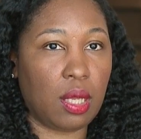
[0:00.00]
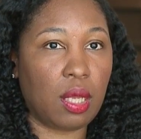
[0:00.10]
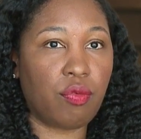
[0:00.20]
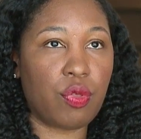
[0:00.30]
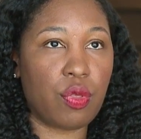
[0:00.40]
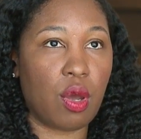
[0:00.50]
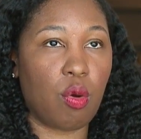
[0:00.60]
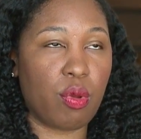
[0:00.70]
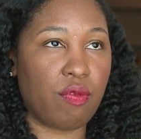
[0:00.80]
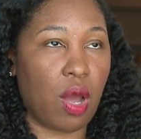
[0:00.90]
even though
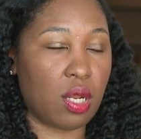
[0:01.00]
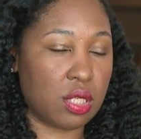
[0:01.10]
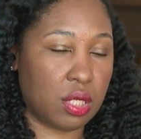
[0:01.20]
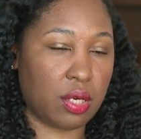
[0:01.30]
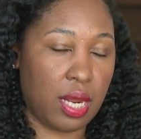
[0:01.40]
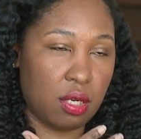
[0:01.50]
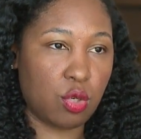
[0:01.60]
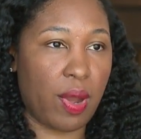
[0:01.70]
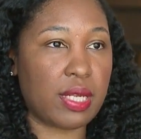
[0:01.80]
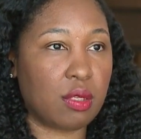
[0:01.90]
we volunteer kind of
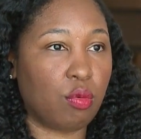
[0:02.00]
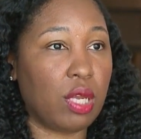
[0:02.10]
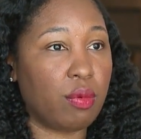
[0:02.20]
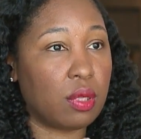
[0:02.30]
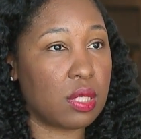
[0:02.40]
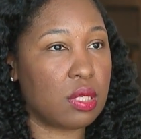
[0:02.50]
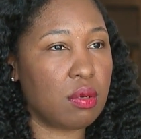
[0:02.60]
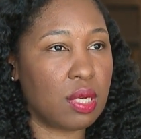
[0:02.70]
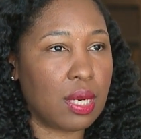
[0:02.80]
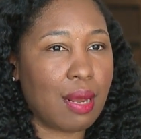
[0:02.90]
twice a week with the
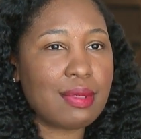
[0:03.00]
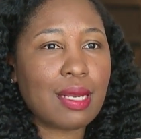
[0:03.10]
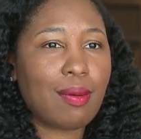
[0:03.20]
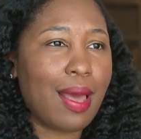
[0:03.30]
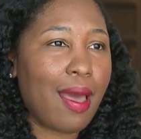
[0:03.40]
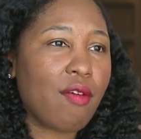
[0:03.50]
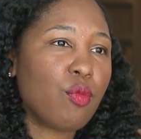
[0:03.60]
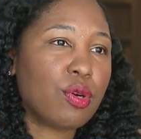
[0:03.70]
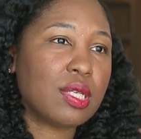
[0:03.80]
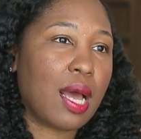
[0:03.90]
student, I was like, well, I have
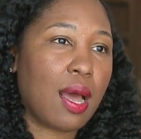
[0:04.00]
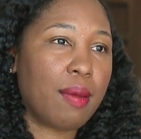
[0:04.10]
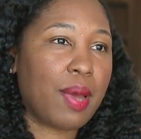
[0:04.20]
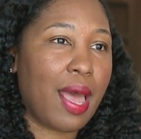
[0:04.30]
more time.